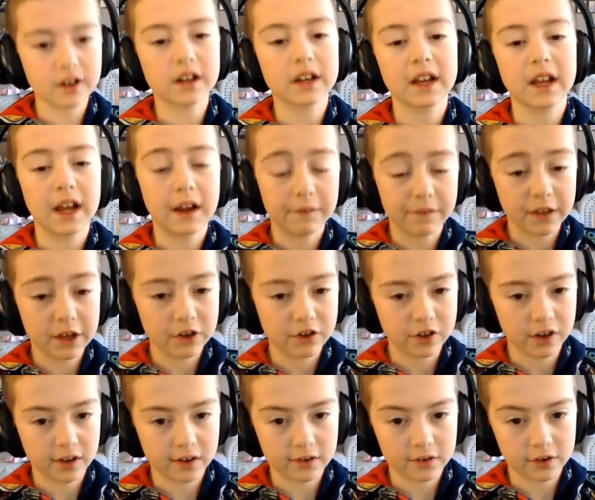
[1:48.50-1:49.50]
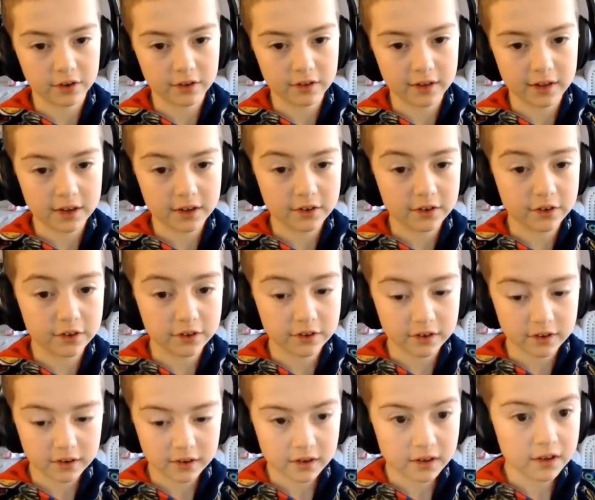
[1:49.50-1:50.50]
have Jester glitch.
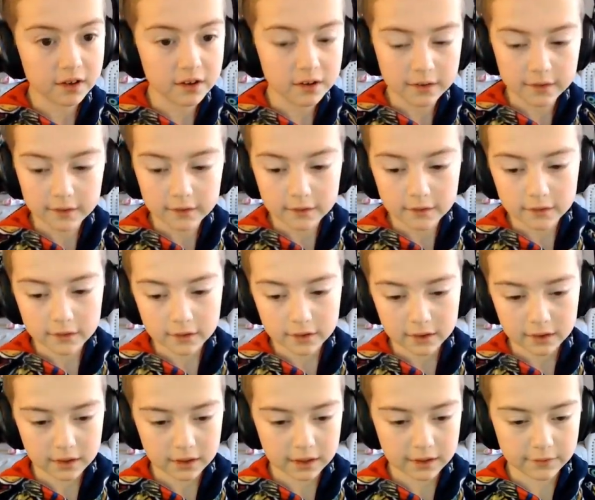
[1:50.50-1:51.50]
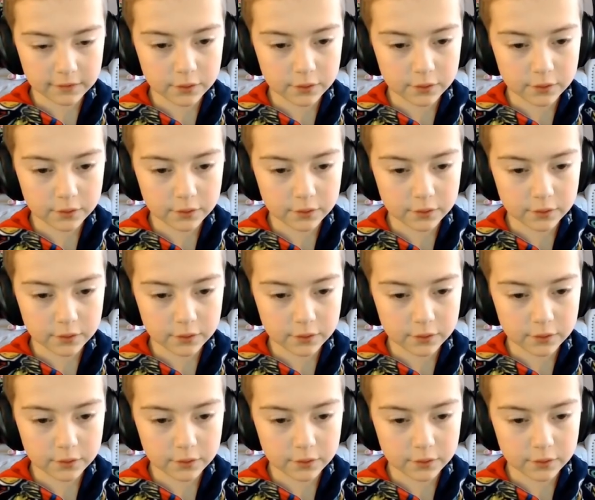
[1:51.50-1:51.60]
If you